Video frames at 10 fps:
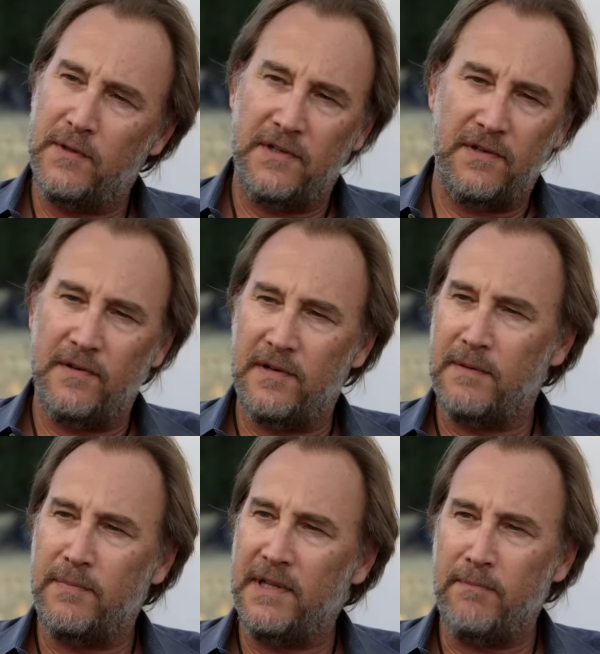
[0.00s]
we shoot are
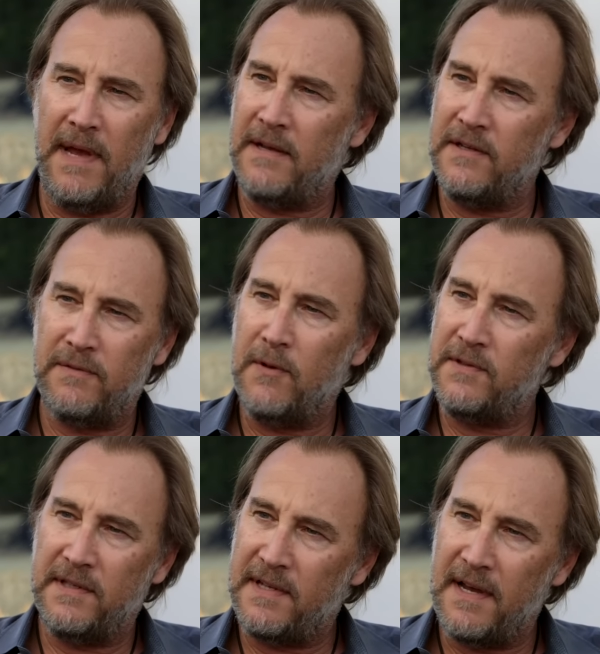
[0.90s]
complete madness
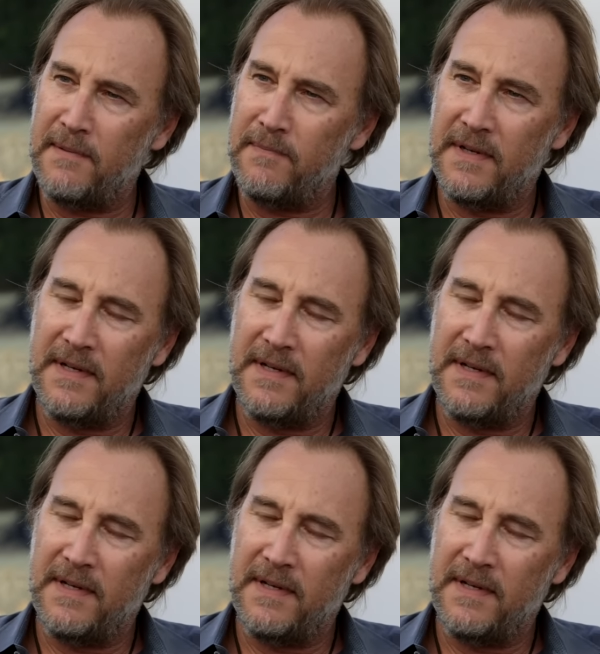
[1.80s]
most of the time